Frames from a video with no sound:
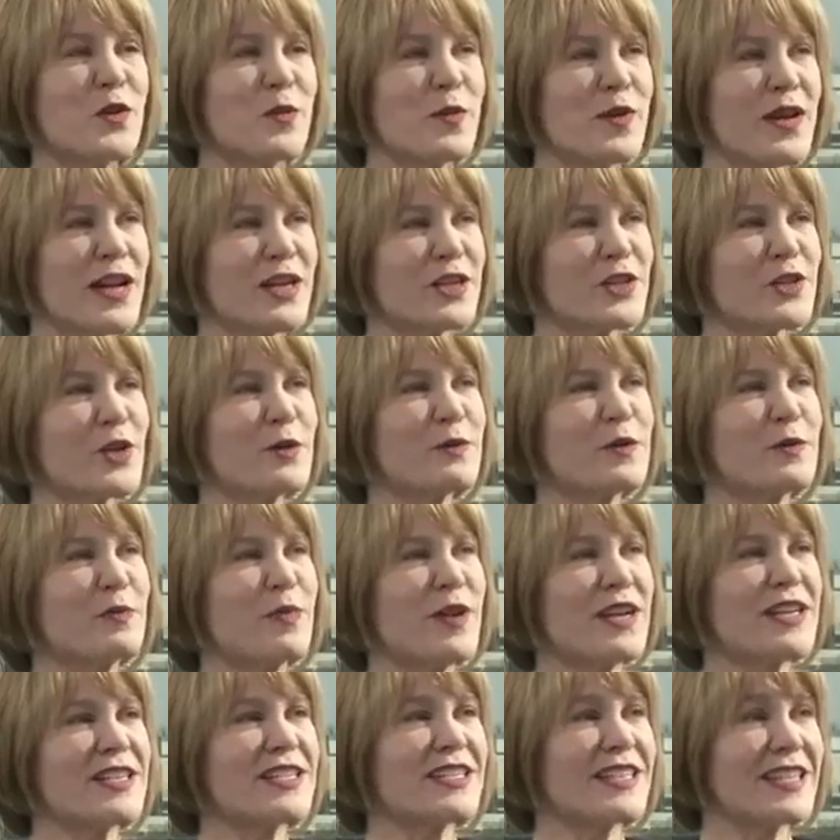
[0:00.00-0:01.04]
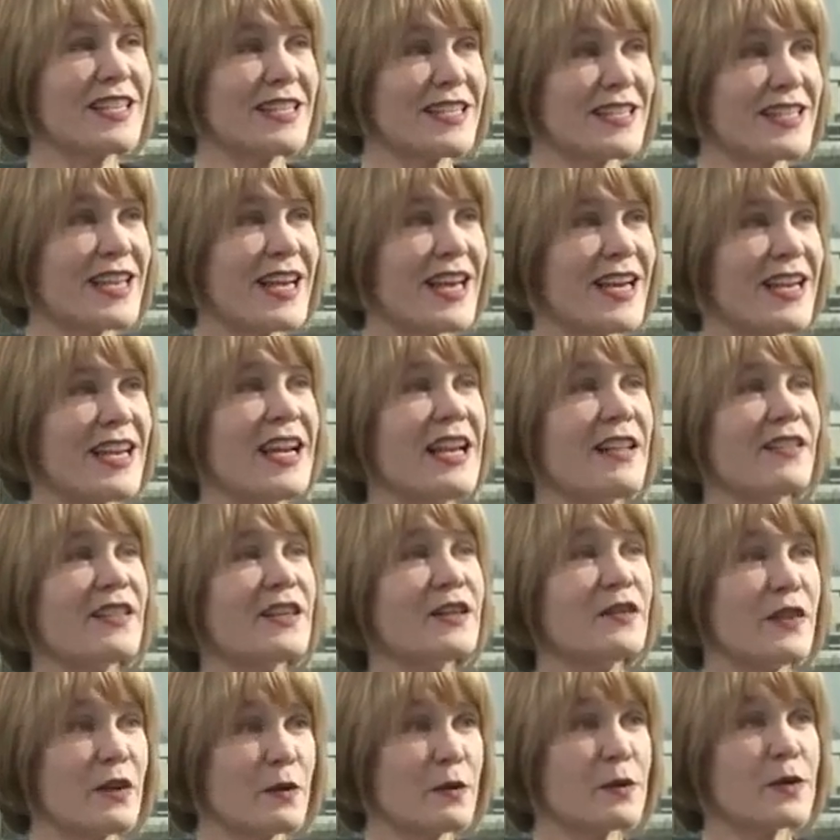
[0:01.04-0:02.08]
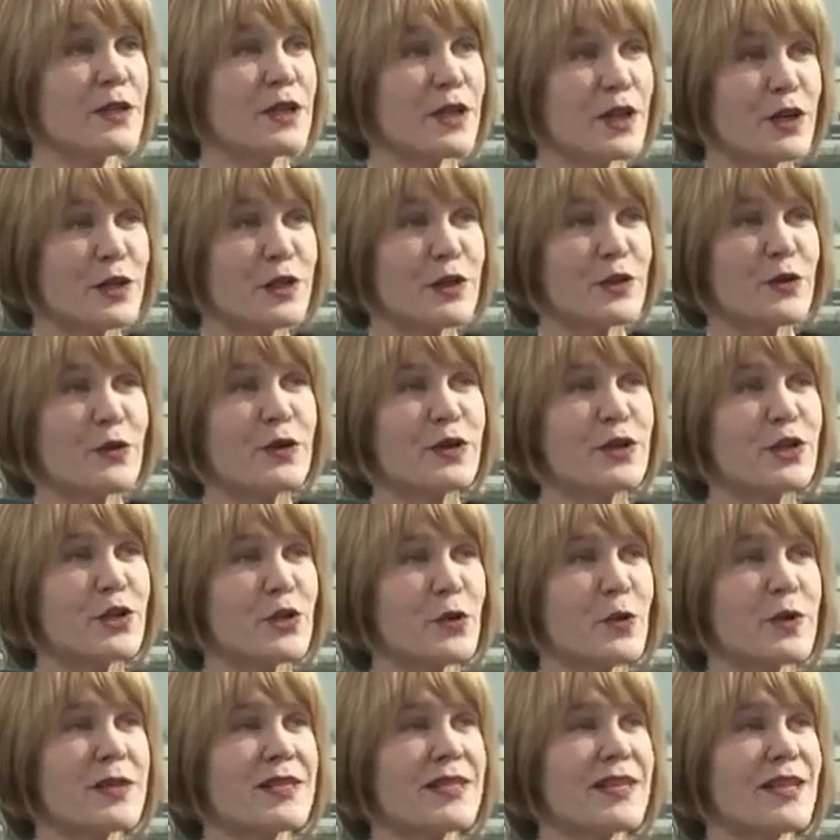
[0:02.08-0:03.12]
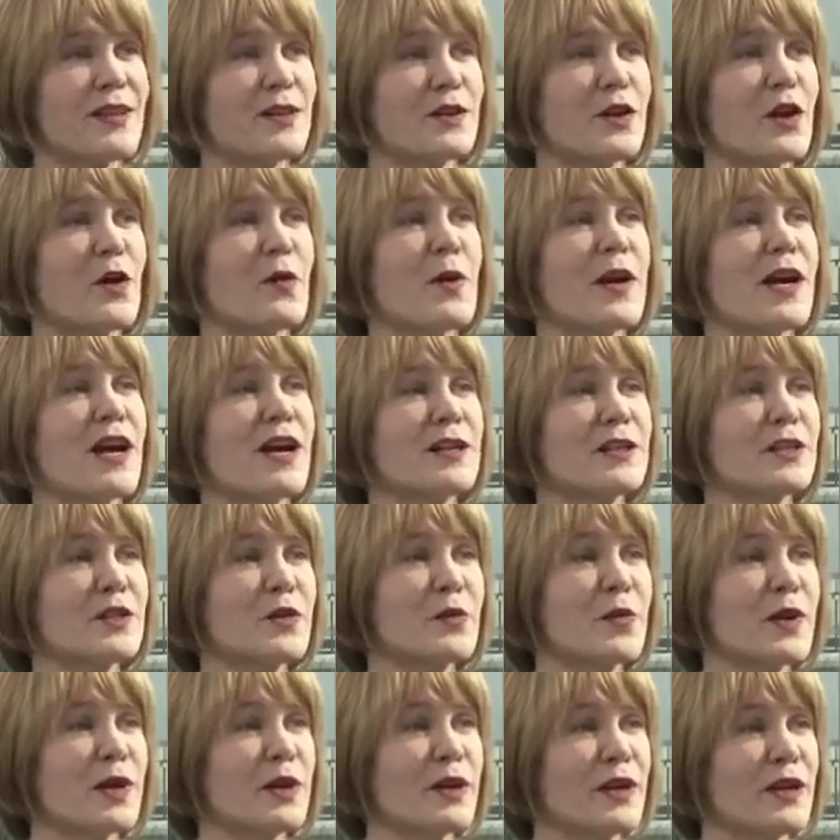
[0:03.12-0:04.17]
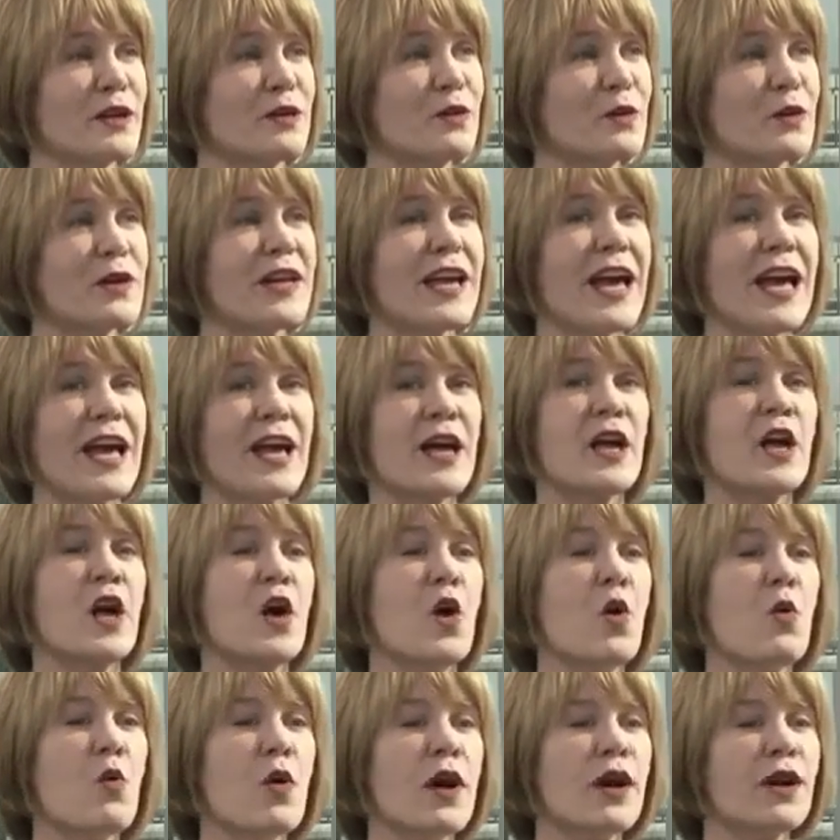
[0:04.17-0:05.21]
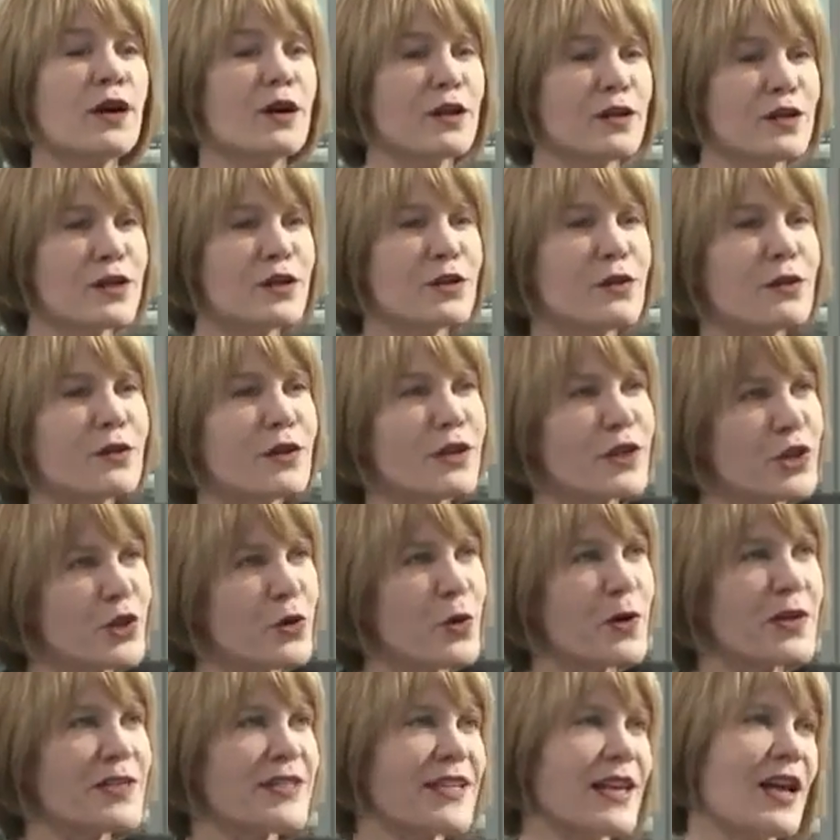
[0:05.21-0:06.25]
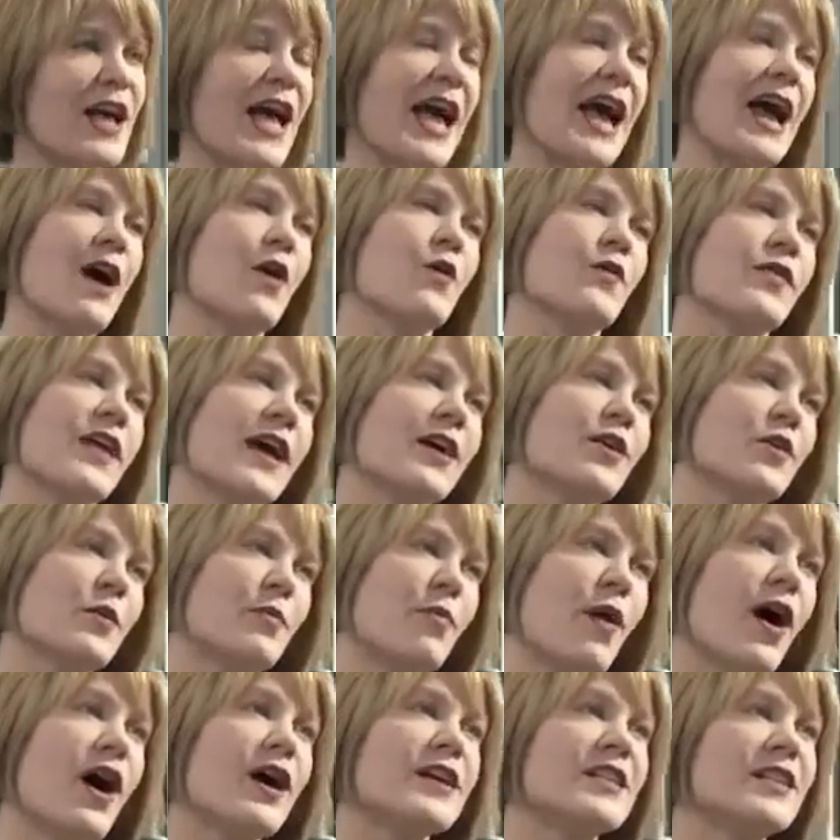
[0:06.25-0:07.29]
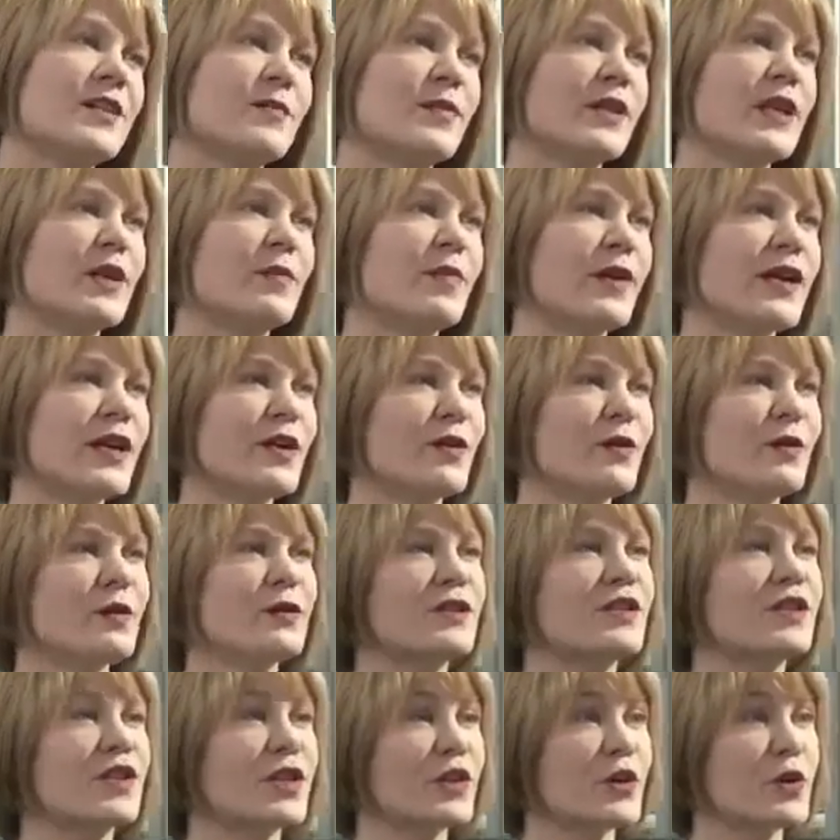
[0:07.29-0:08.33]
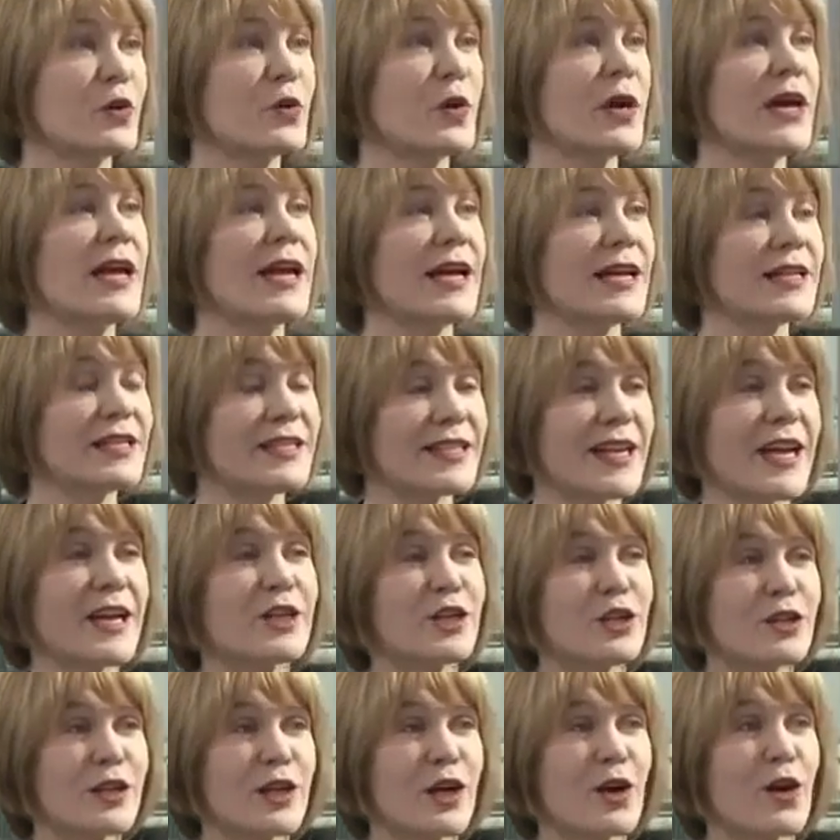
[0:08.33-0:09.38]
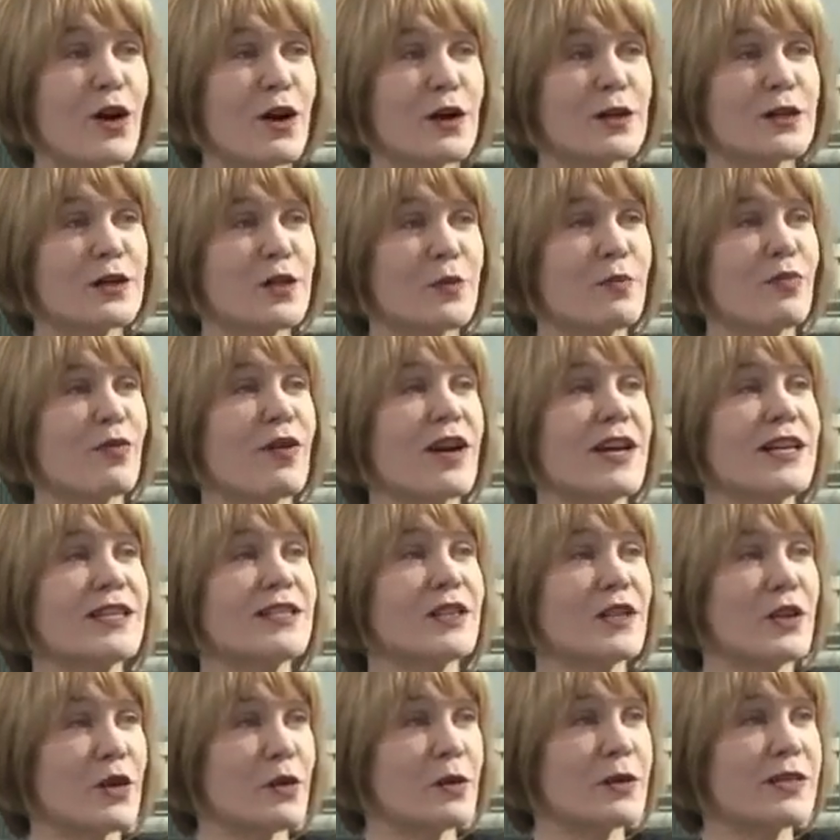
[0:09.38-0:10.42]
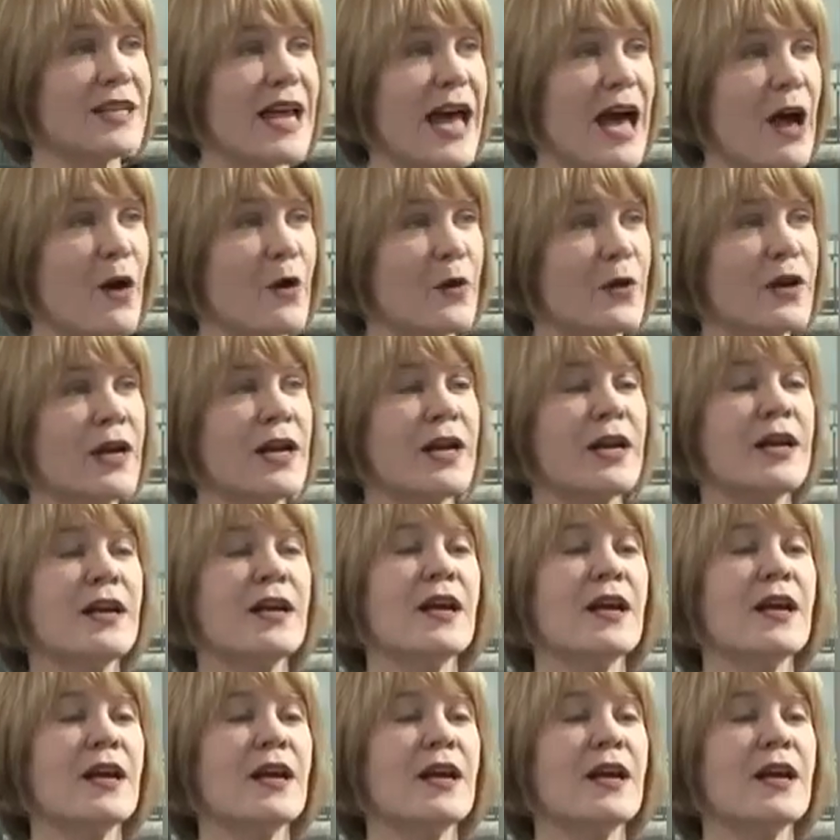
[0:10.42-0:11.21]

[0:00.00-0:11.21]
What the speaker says: Norman at Sharps Pickley said that there was a concerted short sale going on. So we're going to look at what a concerted short sale, how that could possibly be used to intentionally cause the price to go down.